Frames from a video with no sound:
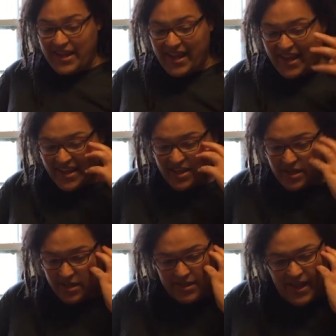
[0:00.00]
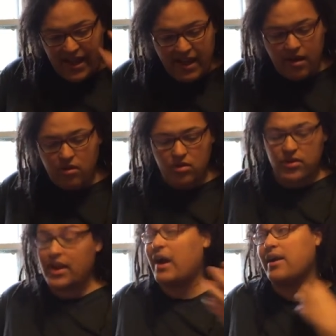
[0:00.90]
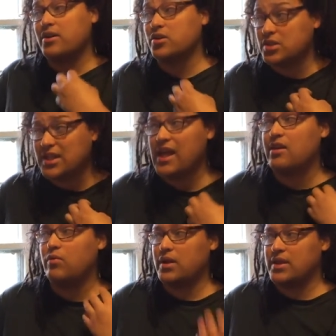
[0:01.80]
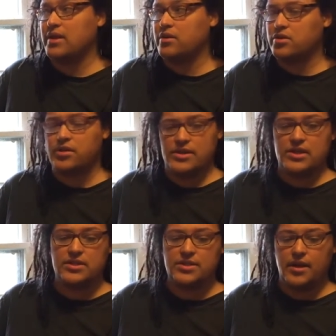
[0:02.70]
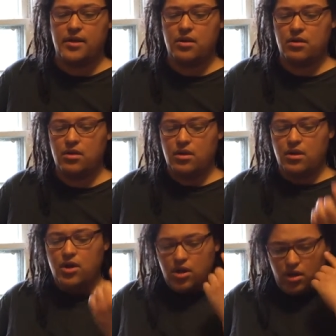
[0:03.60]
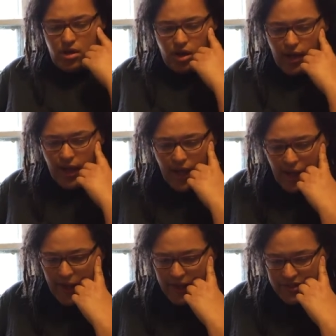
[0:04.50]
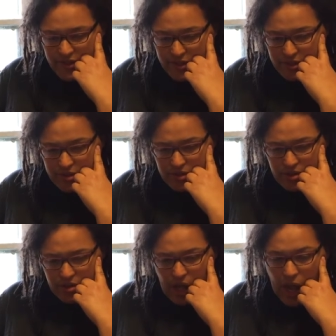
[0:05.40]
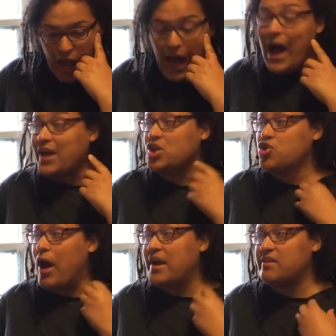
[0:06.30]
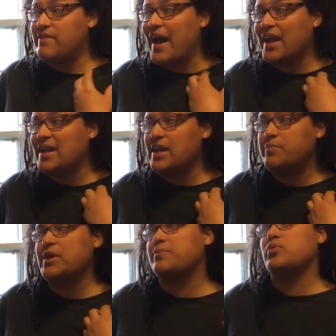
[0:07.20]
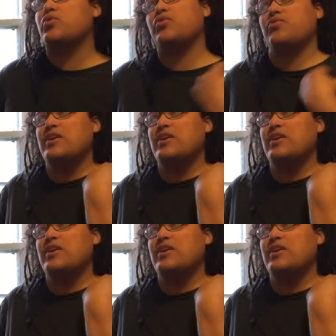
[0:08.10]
can tell that I understand what they are trying to say. And I try to validate people's